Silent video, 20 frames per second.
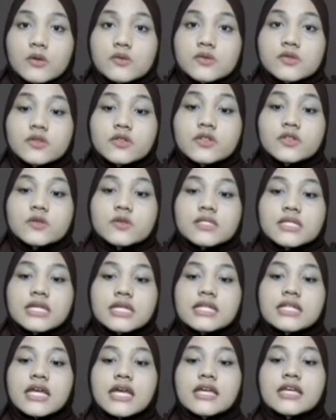also used
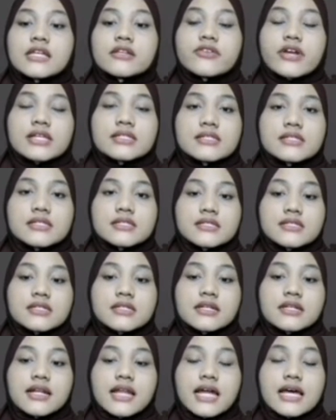in
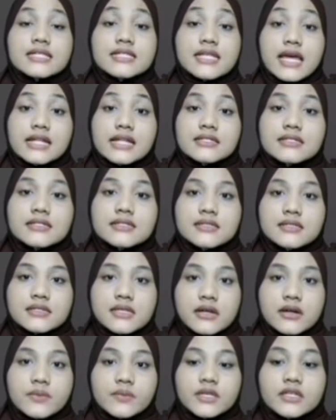heat-resistant glass and
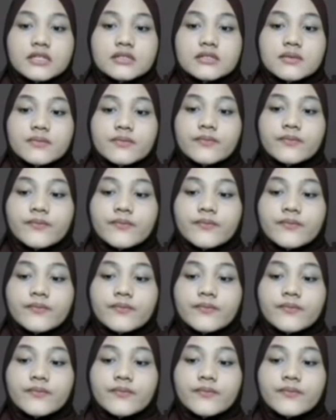ceramics.